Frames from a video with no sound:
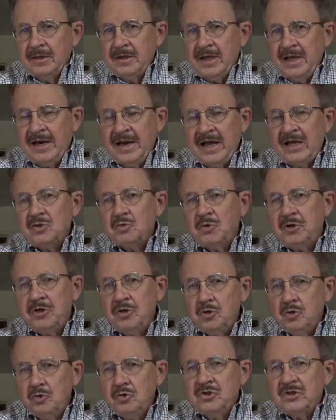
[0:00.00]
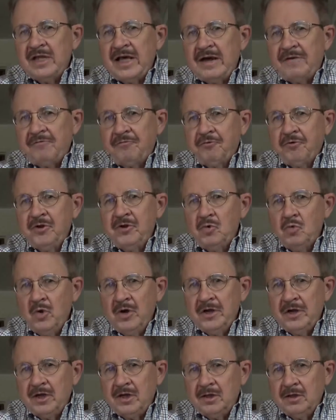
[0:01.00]
And as we use that free
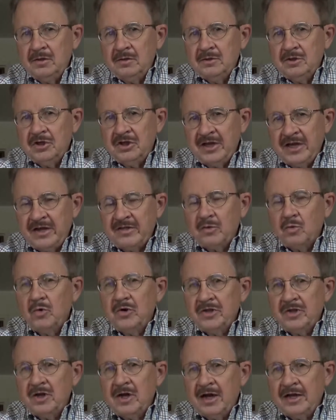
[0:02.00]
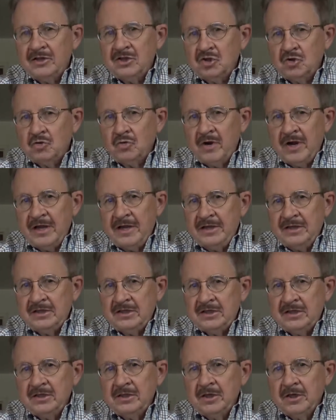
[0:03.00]
will together with God's
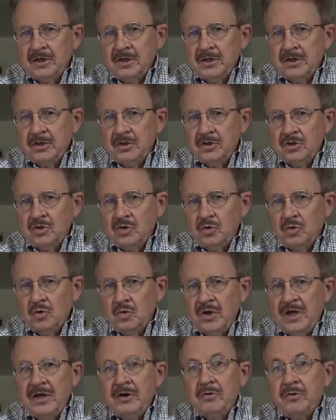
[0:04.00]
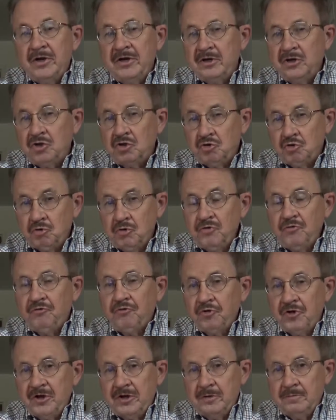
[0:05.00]
grace to enter into true
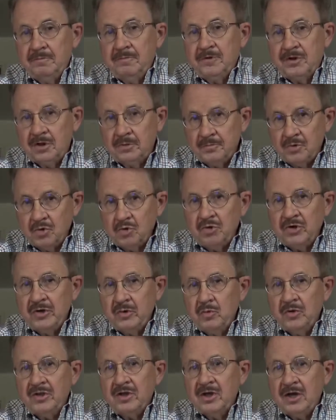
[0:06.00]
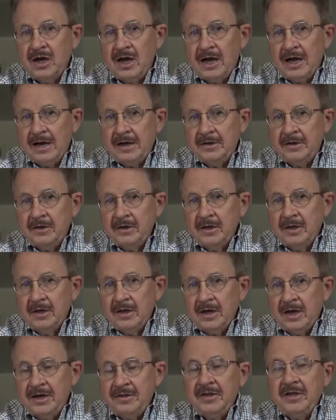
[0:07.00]
freedom, communion with God,
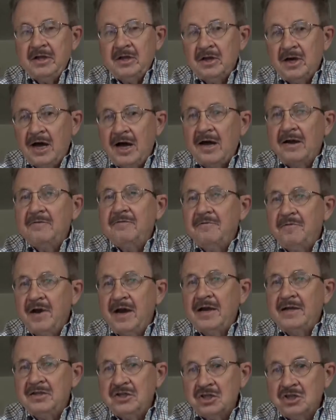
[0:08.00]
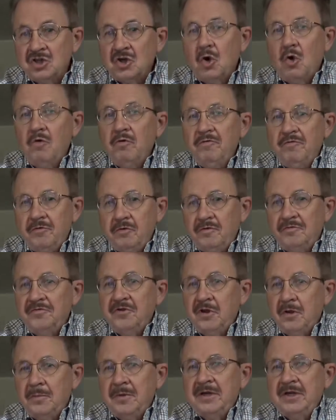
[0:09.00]
I think God finds His own
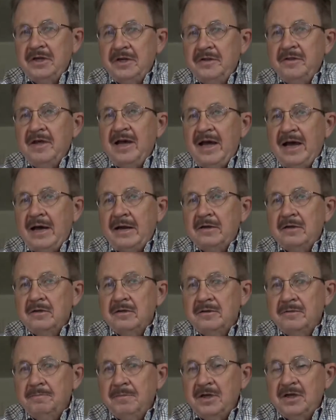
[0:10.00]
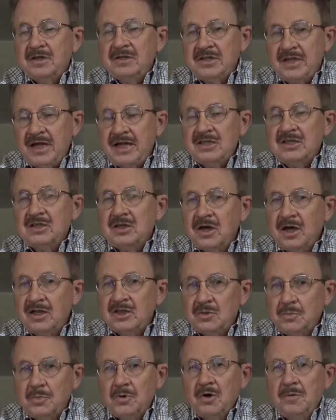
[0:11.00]
fulfillment in that because that's
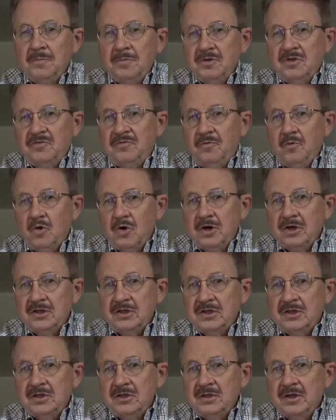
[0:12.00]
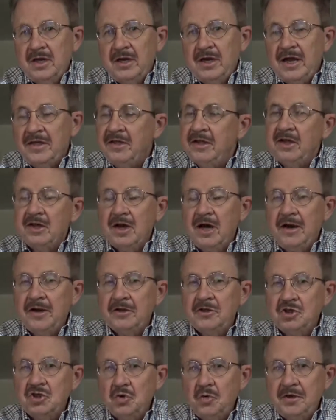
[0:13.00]
God's purpose for us. And I think God
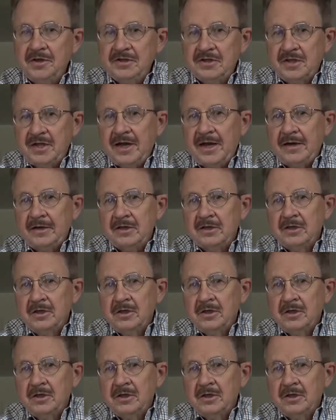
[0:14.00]
enjoys that.